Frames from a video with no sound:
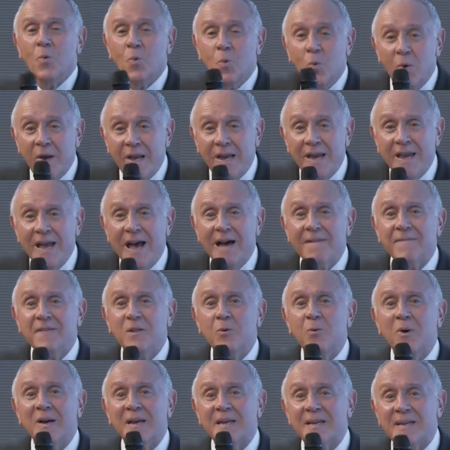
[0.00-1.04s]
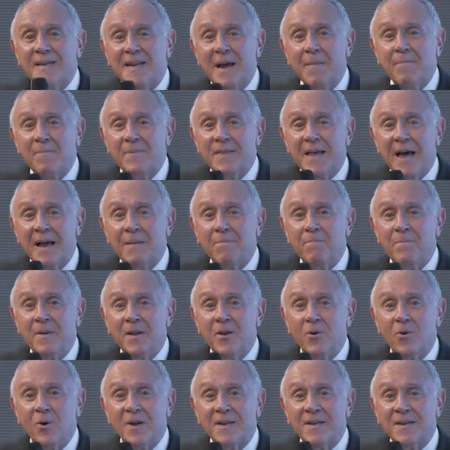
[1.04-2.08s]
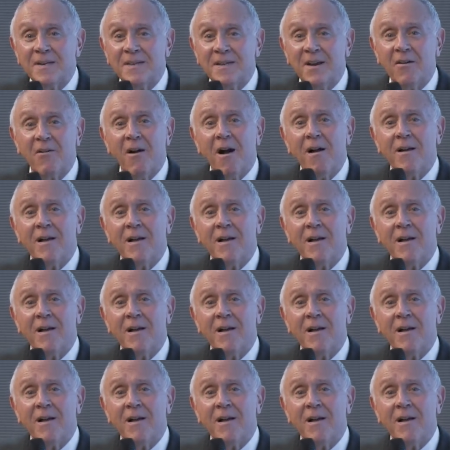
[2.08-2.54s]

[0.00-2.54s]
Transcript: we have to accept that because they're our